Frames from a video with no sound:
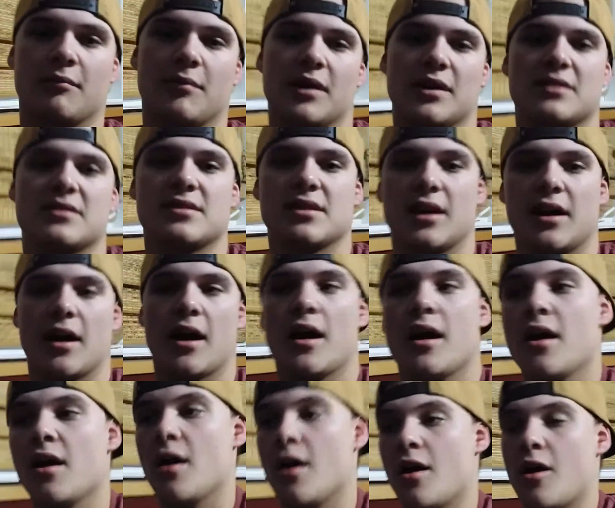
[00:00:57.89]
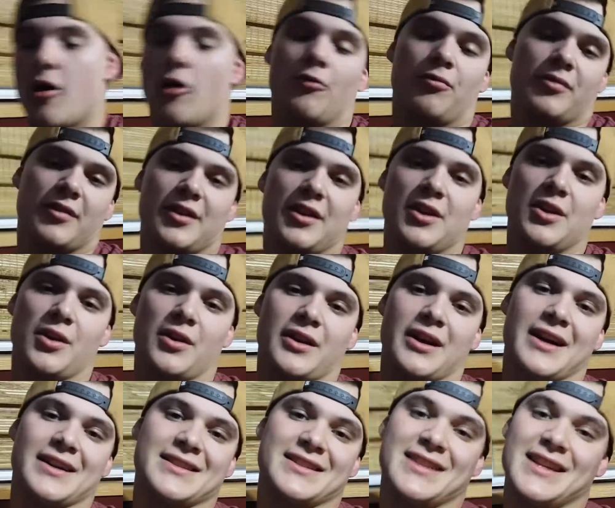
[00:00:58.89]
But uh, hopefully your
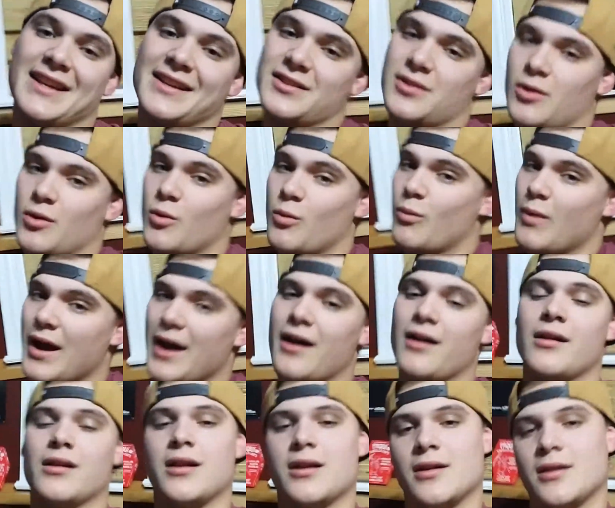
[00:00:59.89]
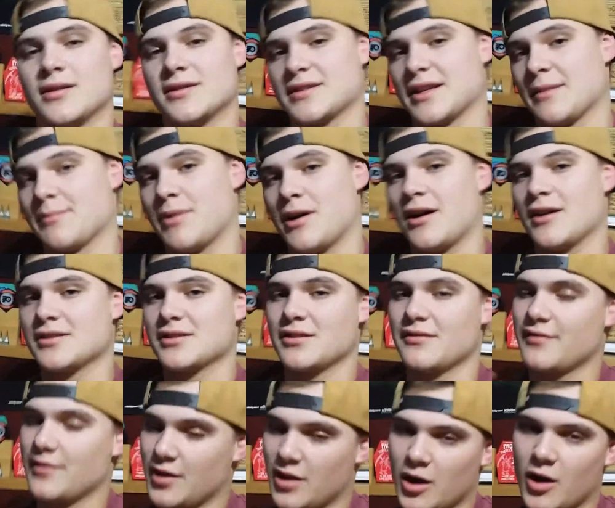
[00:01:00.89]
guys' day is going well. Stay positive, you